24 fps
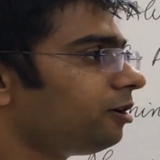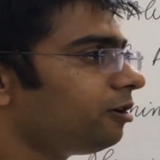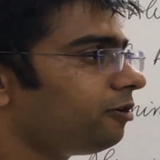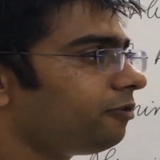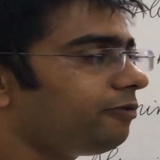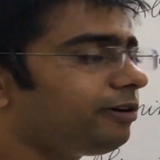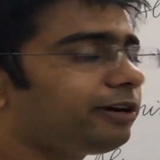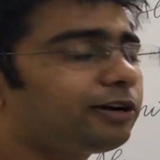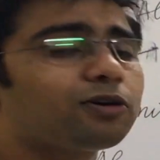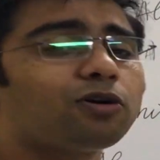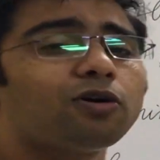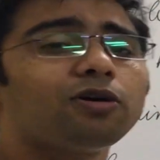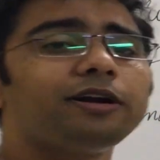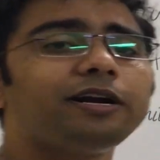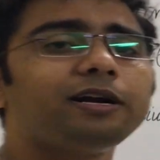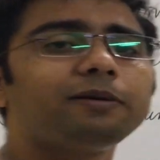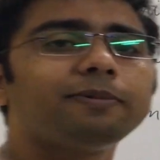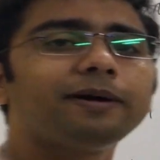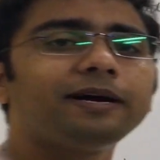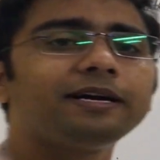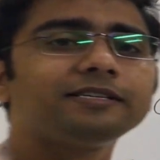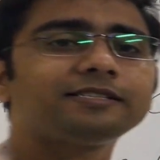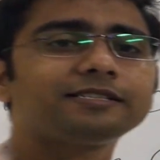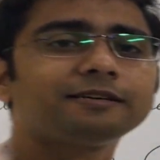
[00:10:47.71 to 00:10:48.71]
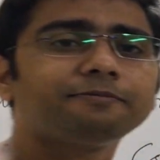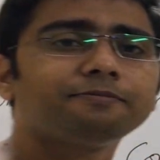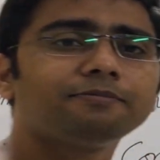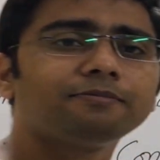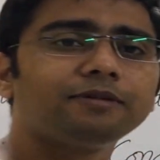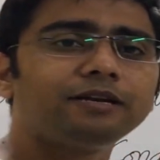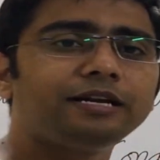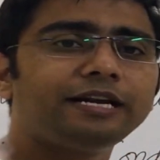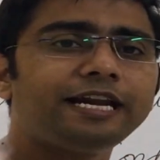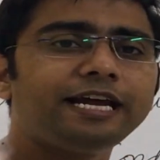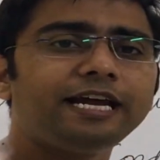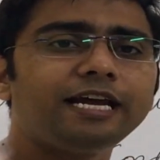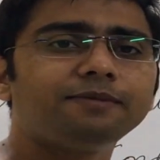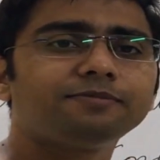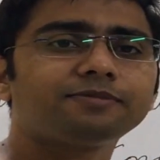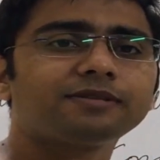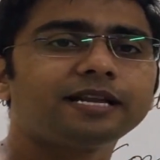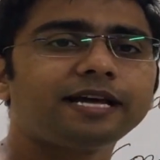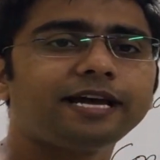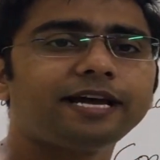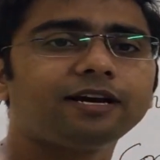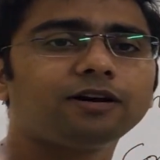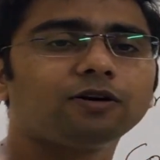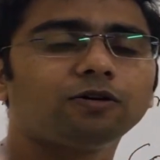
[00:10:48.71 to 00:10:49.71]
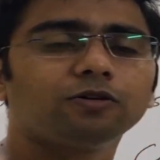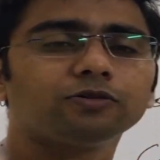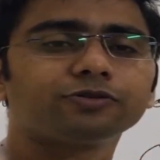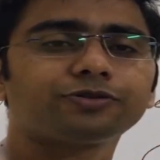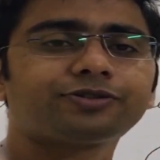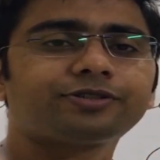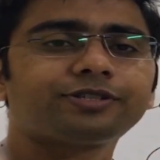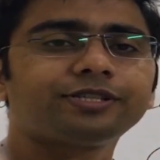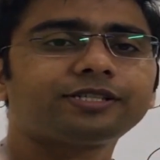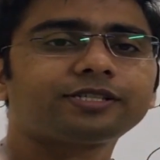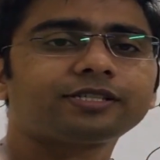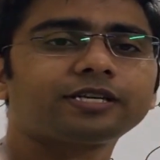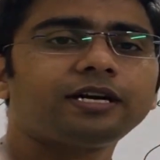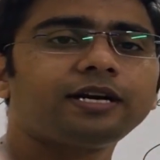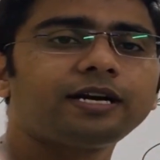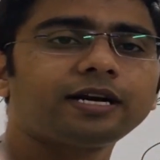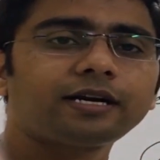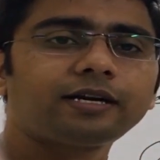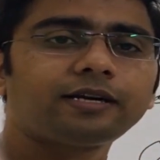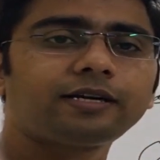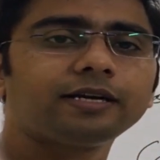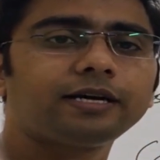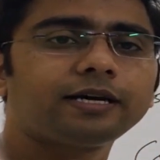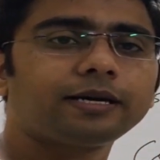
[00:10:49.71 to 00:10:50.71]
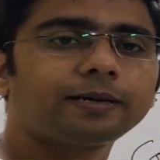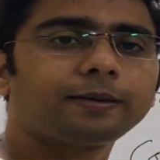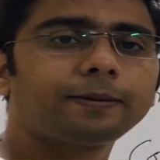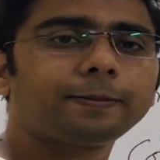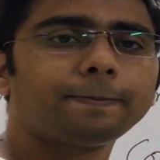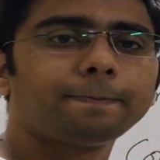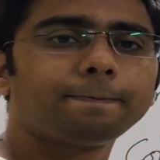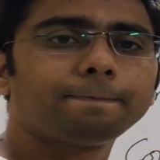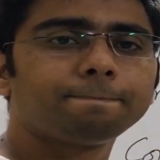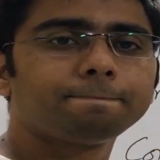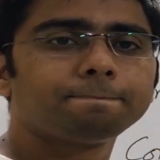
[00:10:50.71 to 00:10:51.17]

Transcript: we call it by some names like ostrich conductor,